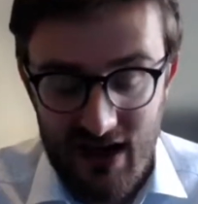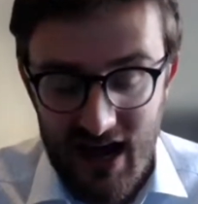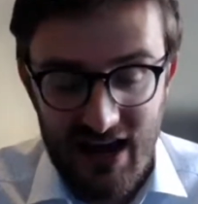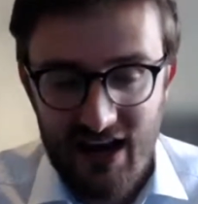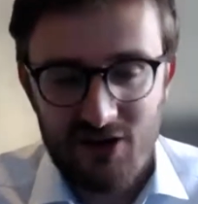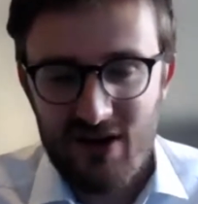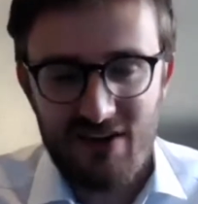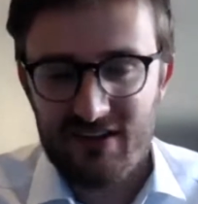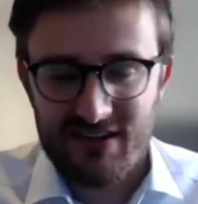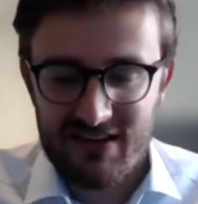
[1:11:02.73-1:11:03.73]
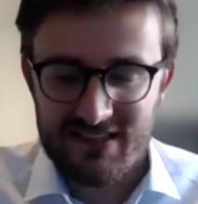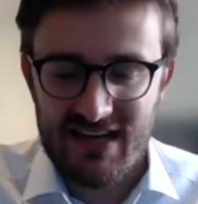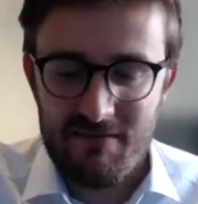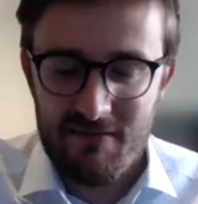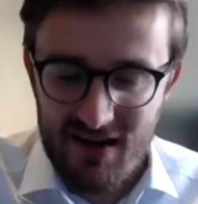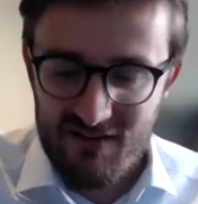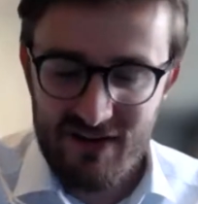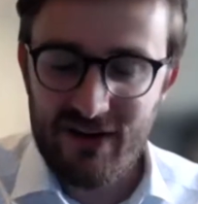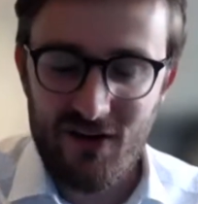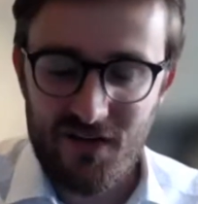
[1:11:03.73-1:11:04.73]
I don't have the same
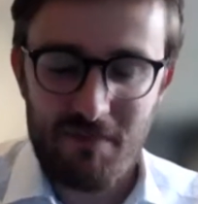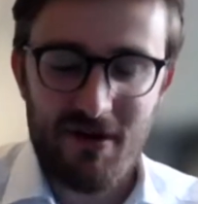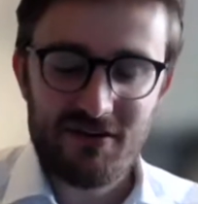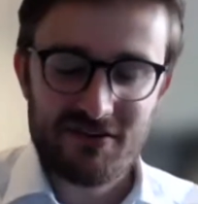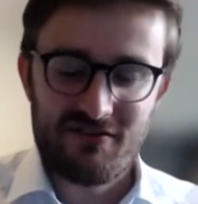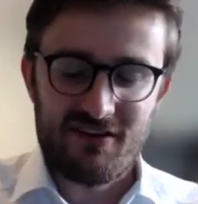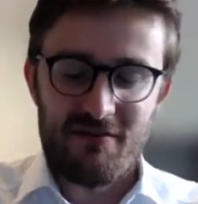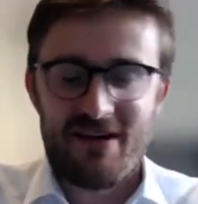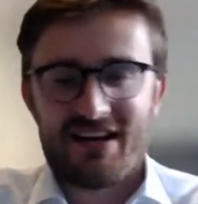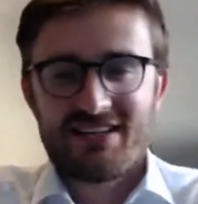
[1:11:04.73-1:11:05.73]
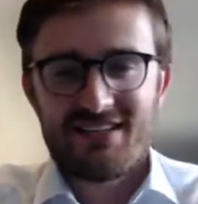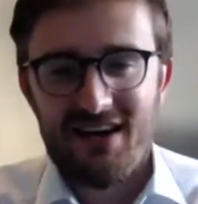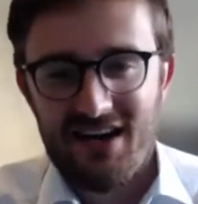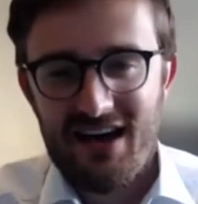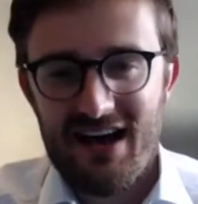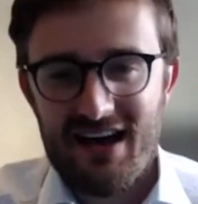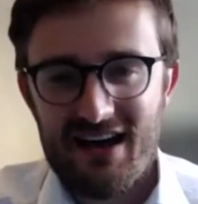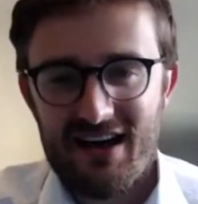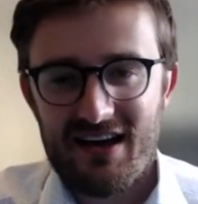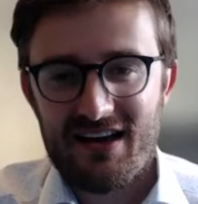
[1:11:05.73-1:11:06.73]
finger on the pulse of Quebec's
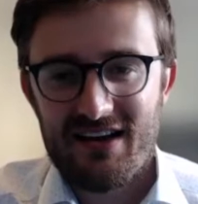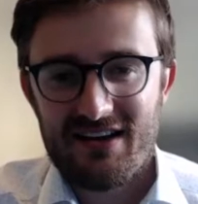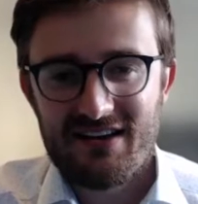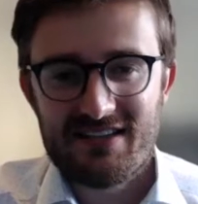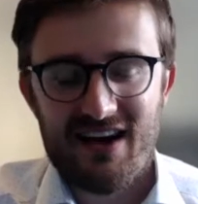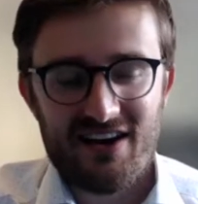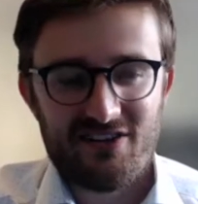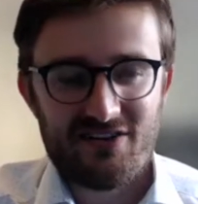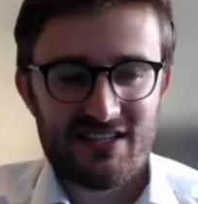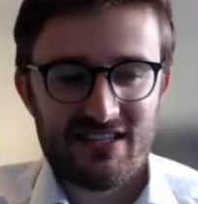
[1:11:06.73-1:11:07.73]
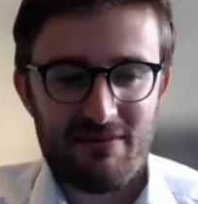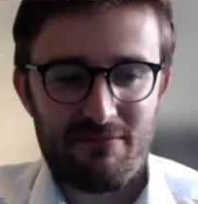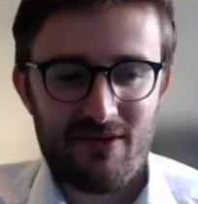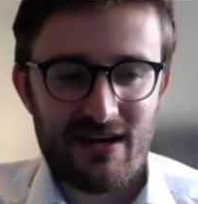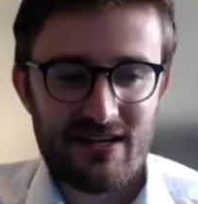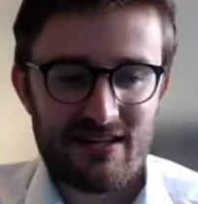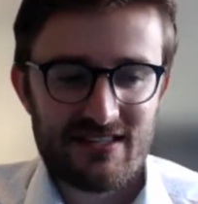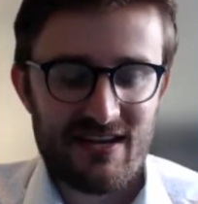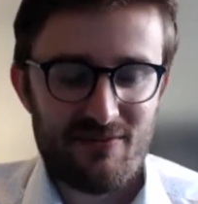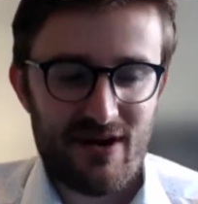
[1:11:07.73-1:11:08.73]
desire to separate in the
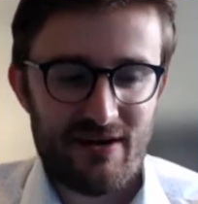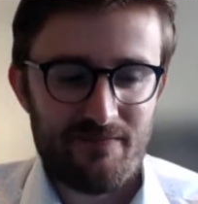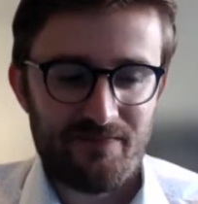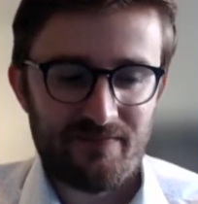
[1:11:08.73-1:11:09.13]
same way.